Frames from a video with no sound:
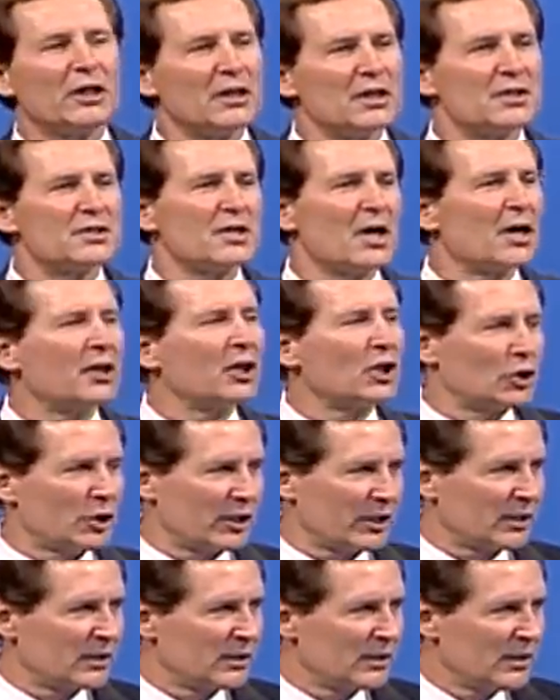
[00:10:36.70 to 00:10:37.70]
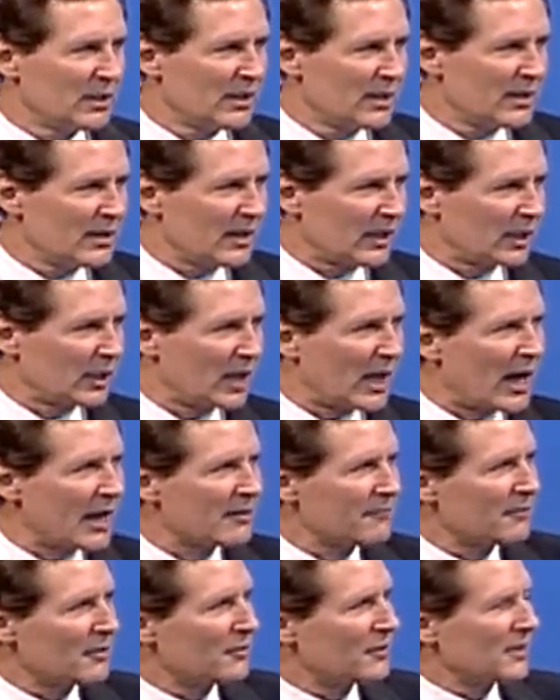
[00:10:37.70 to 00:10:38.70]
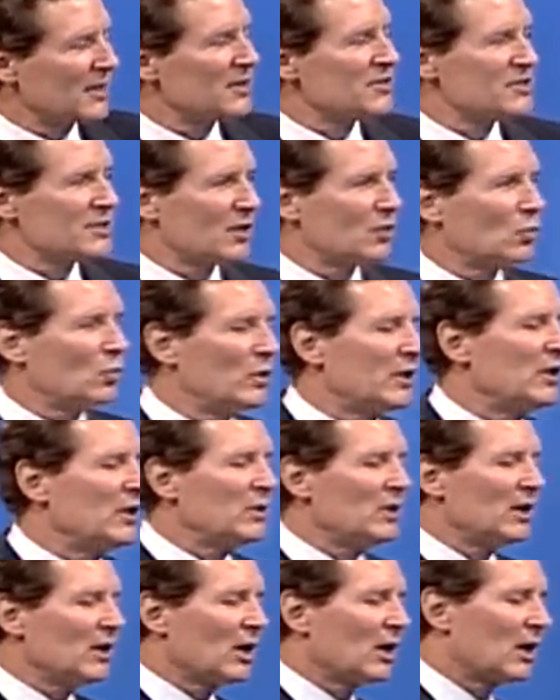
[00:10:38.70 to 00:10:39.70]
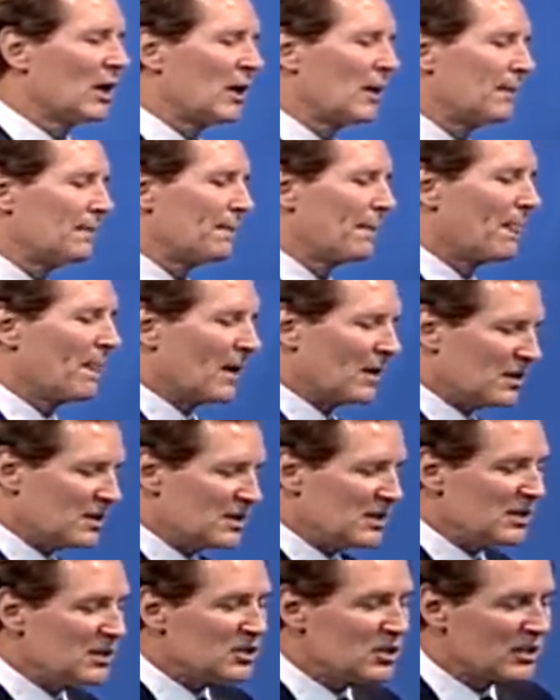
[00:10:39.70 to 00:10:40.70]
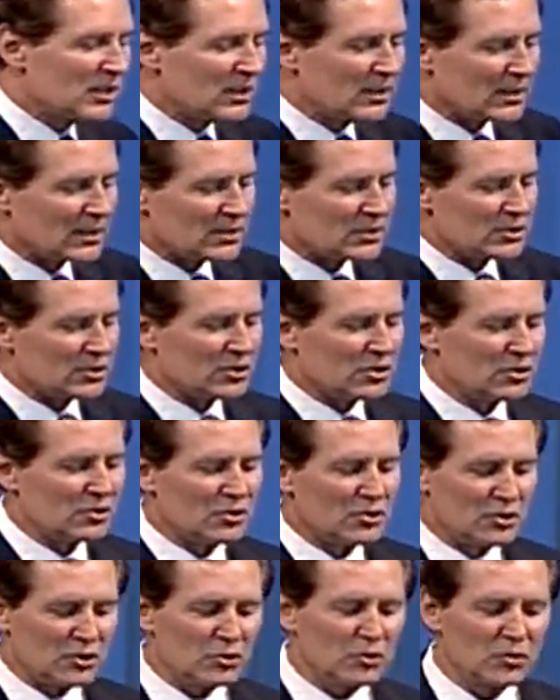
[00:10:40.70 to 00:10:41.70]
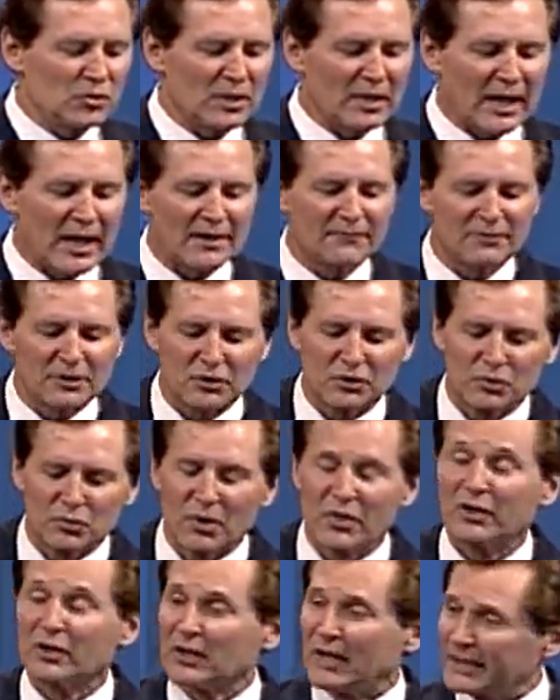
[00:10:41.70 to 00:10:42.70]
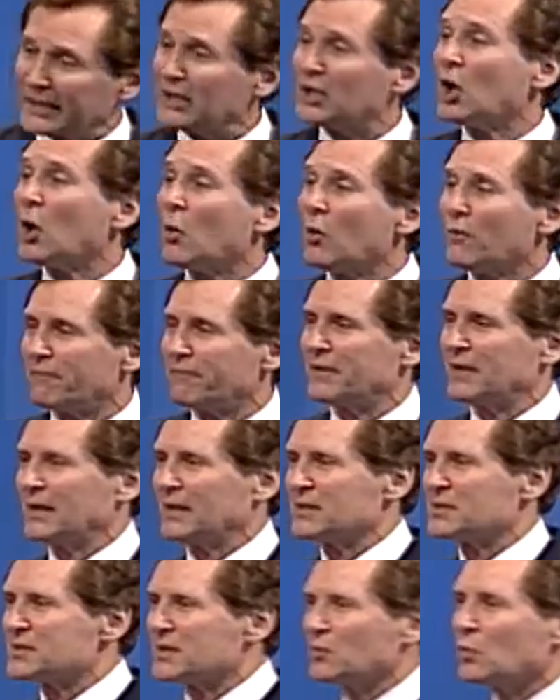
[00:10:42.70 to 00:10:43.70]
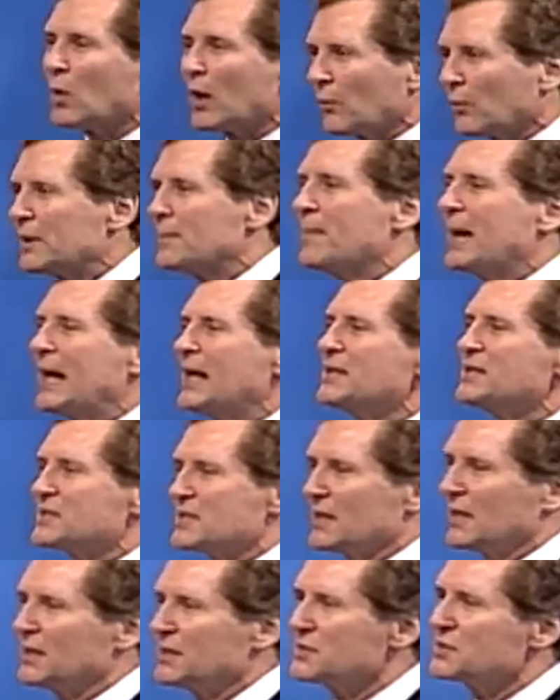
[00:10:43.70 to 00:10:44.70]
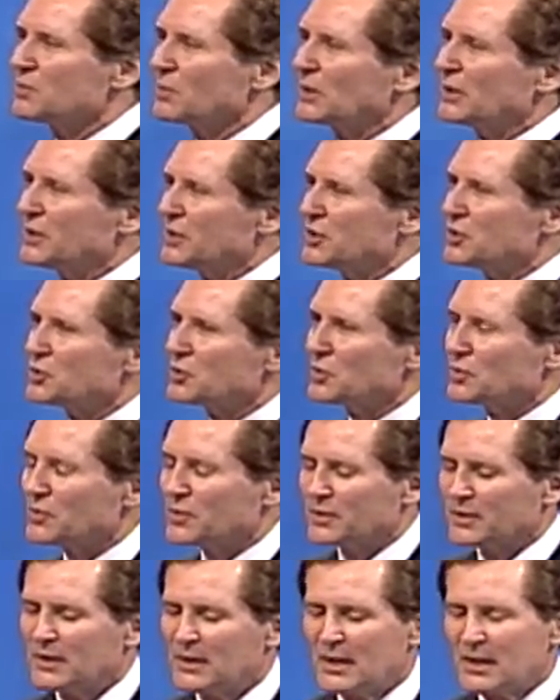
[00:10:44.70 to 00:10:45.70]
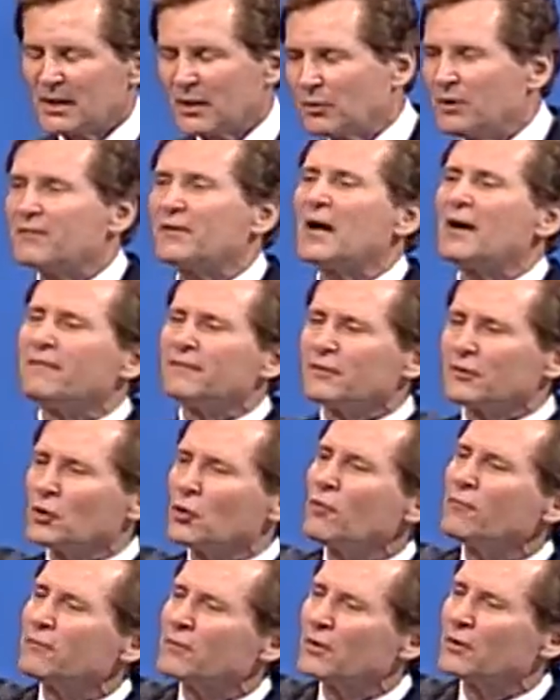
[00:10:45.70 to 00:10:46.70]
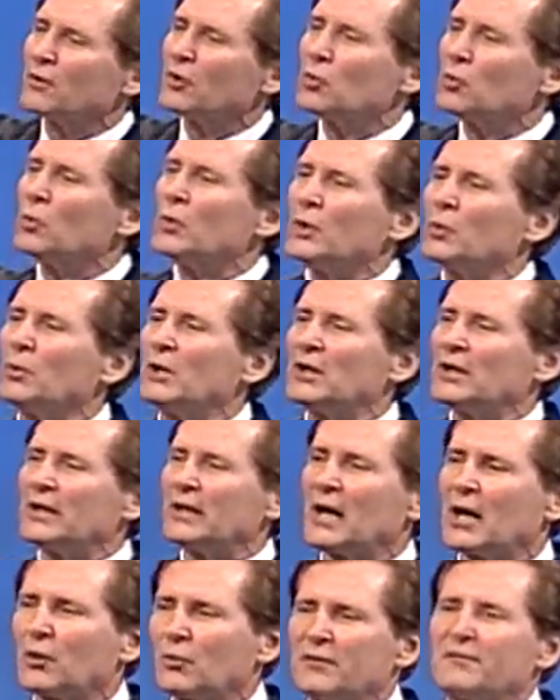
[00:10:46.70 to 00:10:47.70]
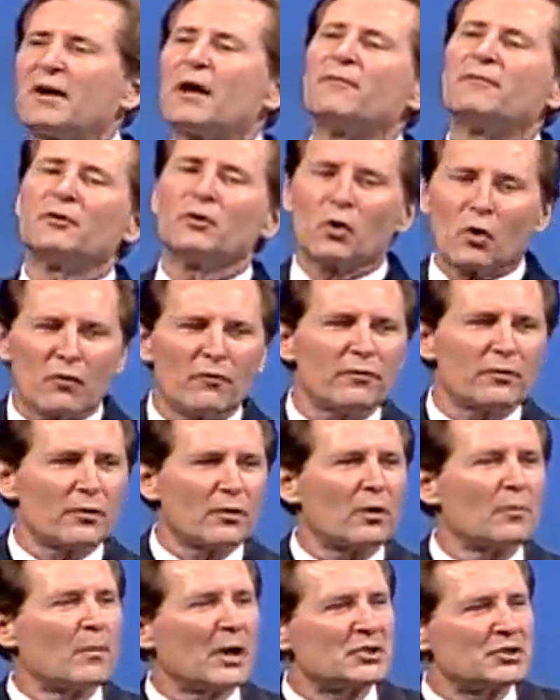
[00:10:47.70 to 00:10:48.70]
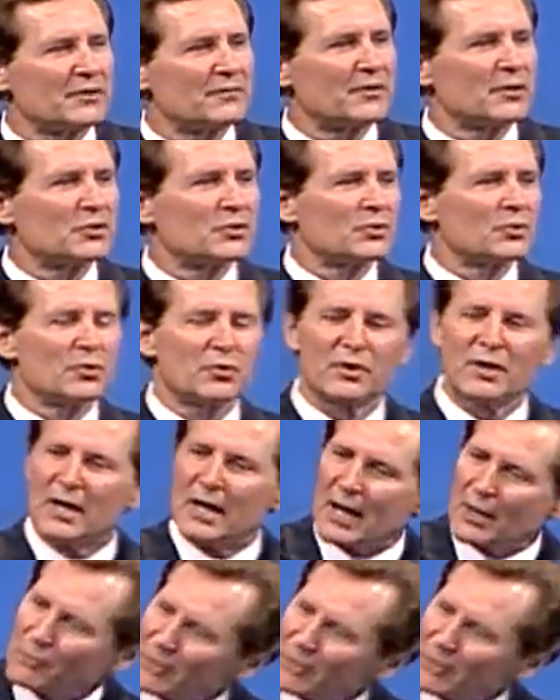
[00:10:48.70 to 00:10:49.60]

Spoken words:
is unlearning. That a lot of the things that we need to do have to do with letting go of things. And what remains then is really the truth. That we've covered over who we really are, we've covered over much of the truth, and